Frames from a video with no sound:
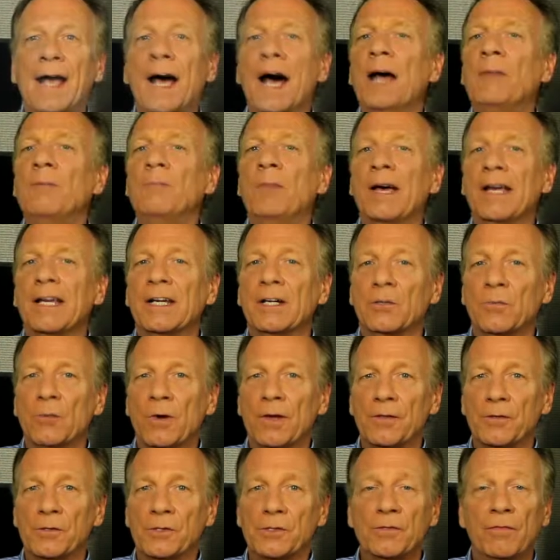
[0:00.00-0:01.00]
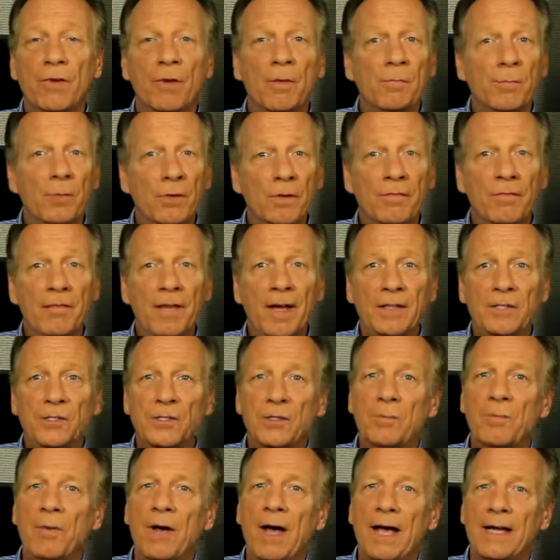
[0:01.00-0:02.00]
I'm Mike Carruthers from Perfect
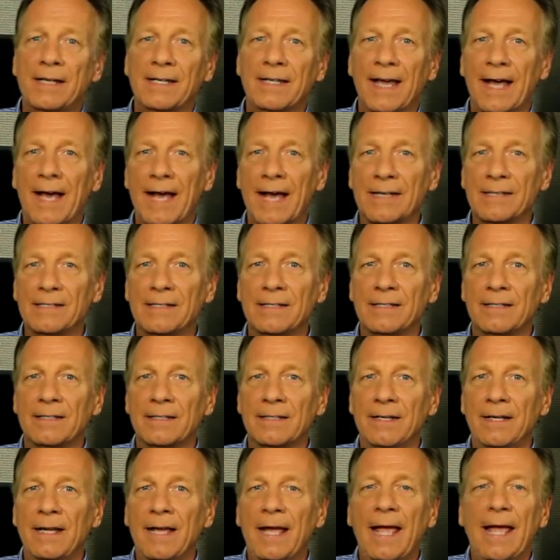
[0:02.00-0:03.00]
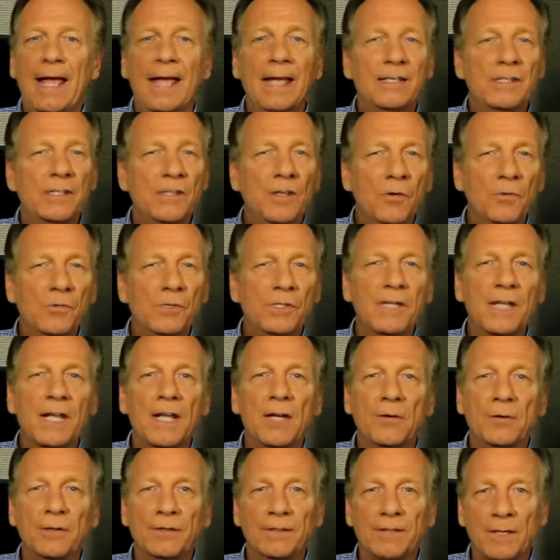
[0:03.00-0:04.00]
Your Podcast. It's no
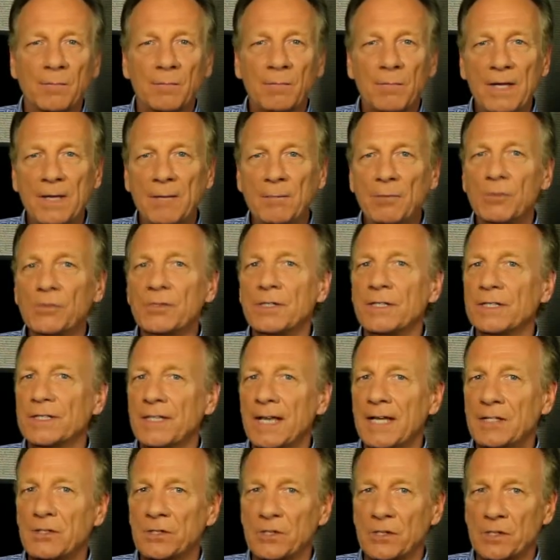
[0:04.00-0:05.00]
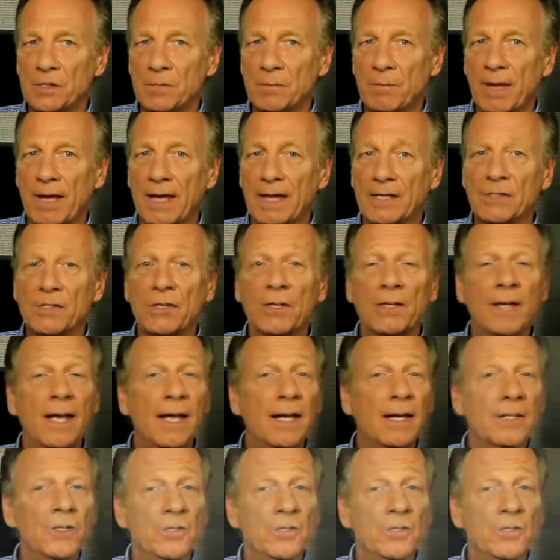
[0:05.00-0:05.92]
secret that people's attention spans are getting